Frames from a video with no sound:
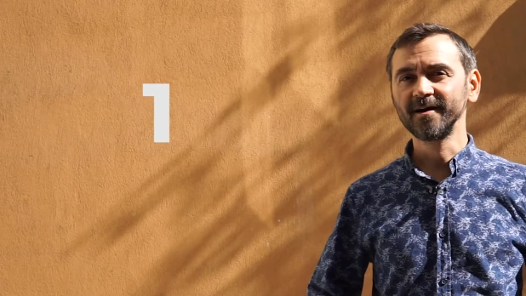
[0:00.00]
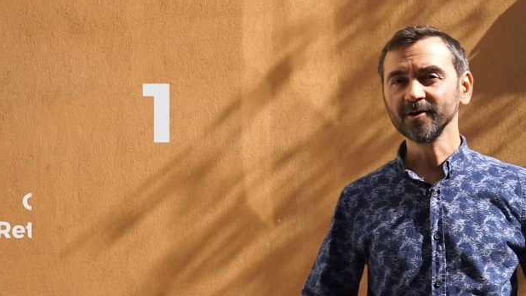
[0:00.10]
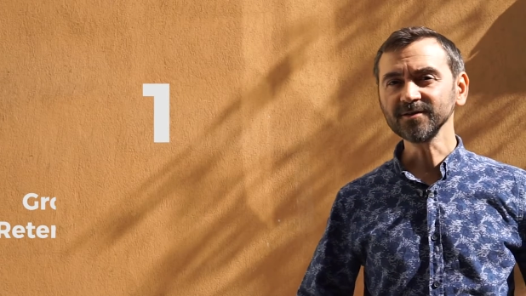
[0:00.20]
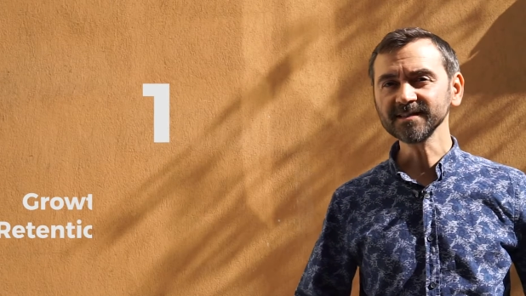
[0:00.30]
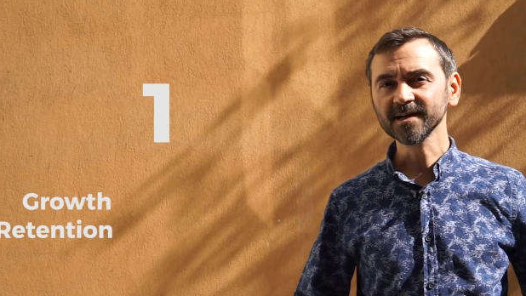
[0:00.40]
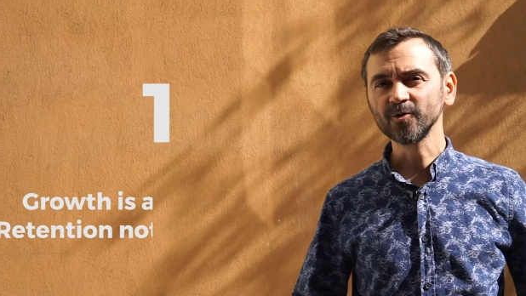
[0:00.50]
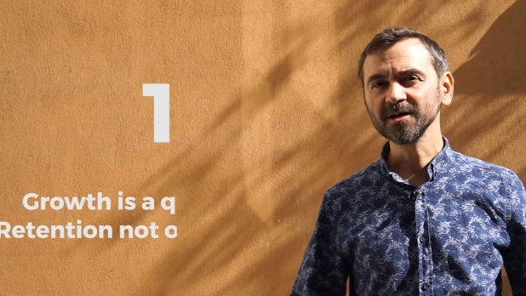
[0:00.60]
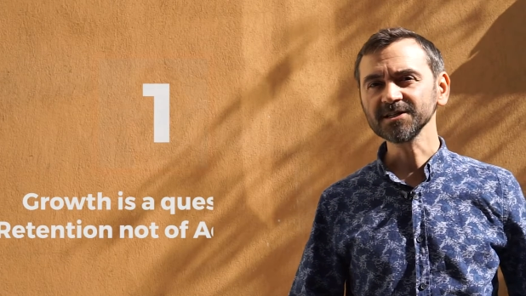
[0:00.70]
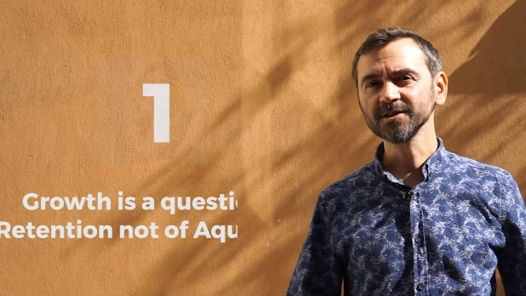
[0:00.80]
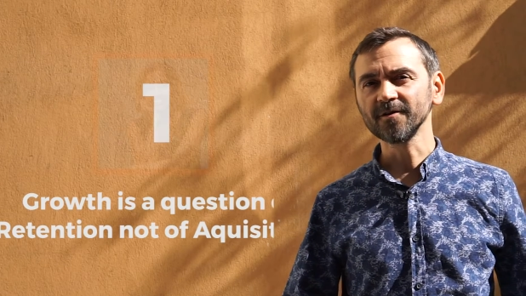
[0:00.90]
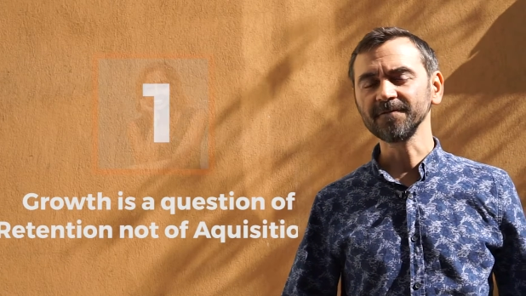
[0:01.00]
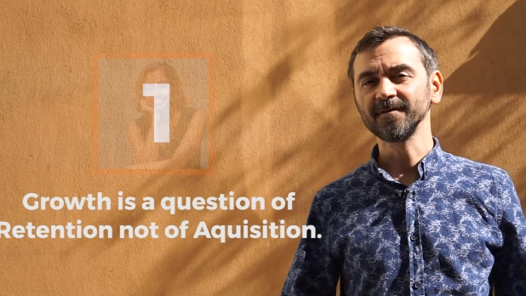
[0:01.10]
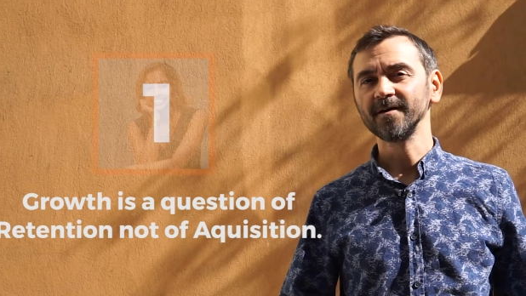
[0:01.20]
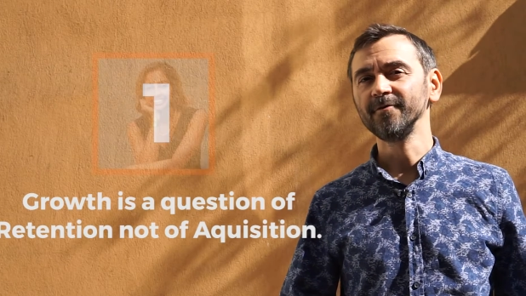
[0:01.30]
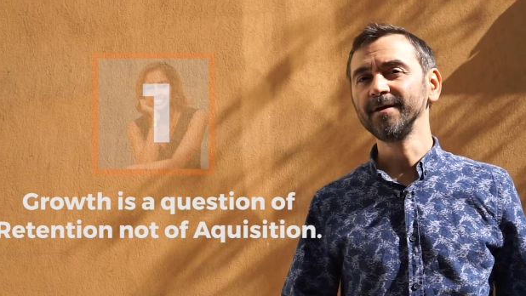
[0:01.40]
Growth is a question of
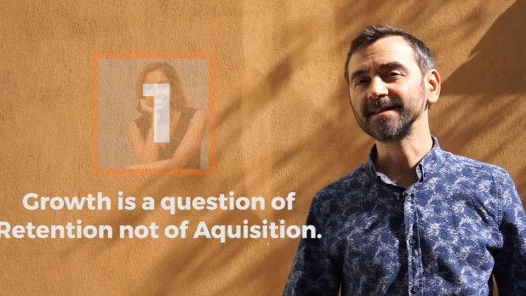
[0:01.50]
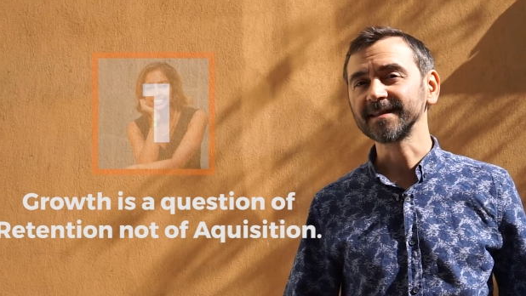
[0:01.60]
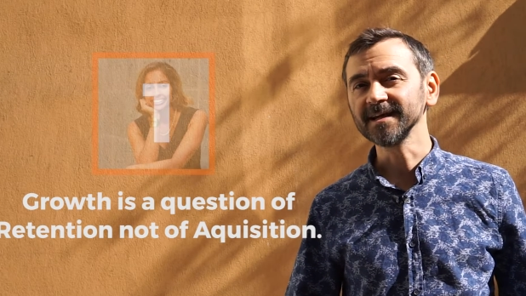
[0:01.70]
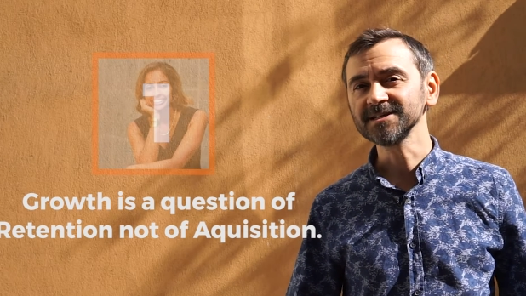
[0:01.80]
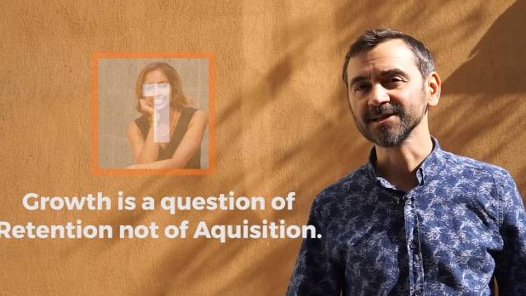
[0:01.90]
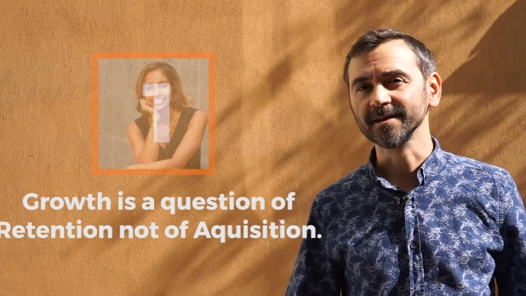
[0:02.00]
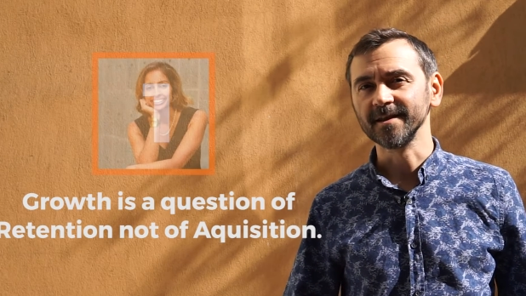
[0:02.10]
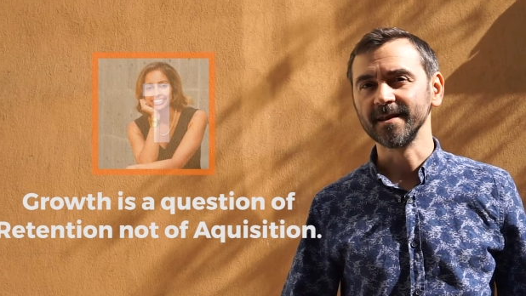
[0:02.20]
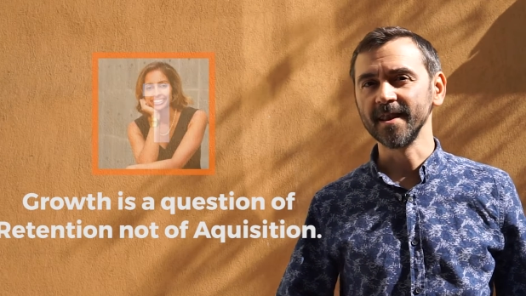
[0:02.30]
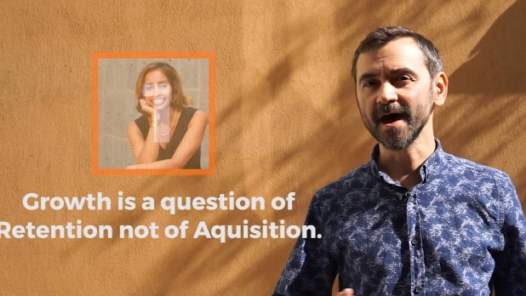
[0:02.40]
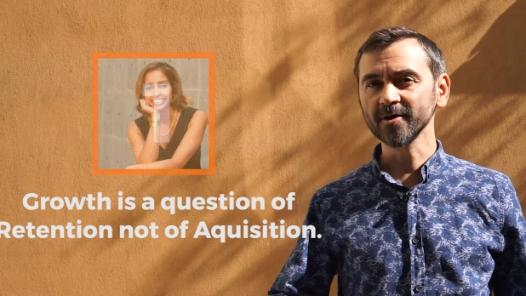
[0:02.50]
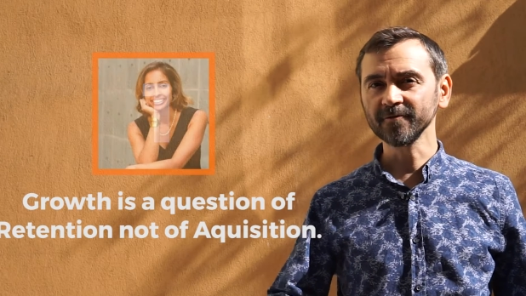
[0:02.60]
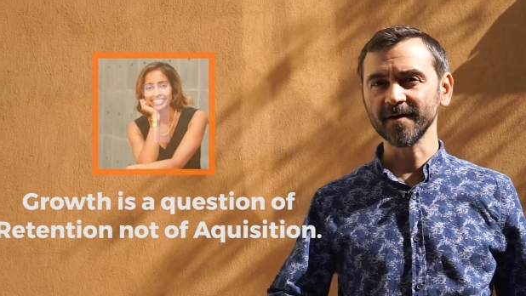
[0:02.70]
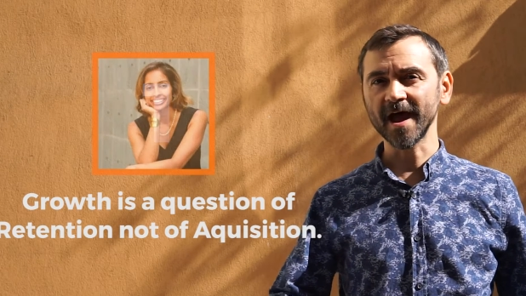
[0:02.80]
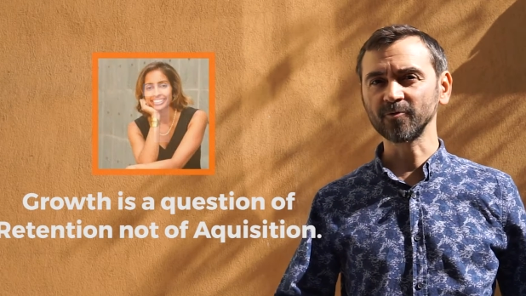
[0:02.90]
retention, not
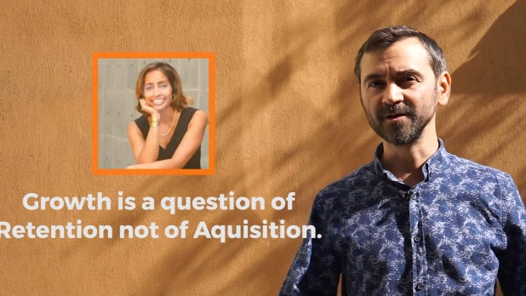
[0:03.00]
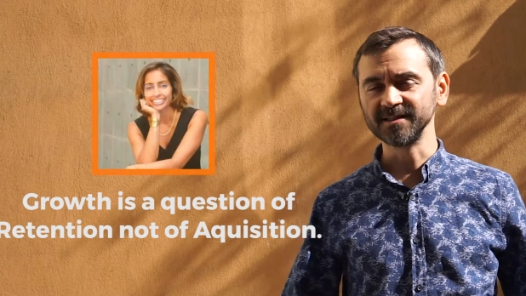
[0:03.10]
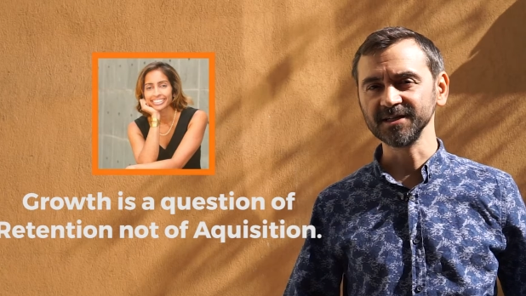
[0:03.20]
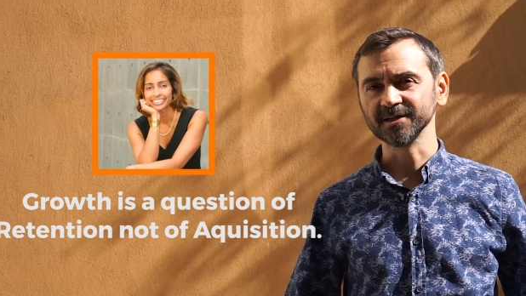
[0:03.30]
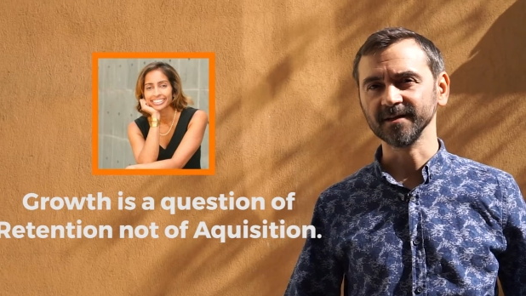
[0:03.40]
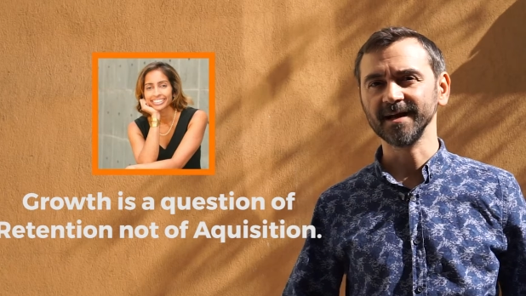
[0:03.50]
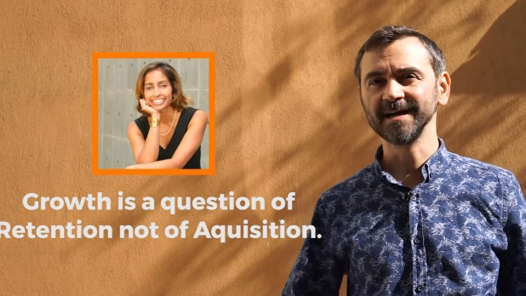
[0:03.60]
of acquisition.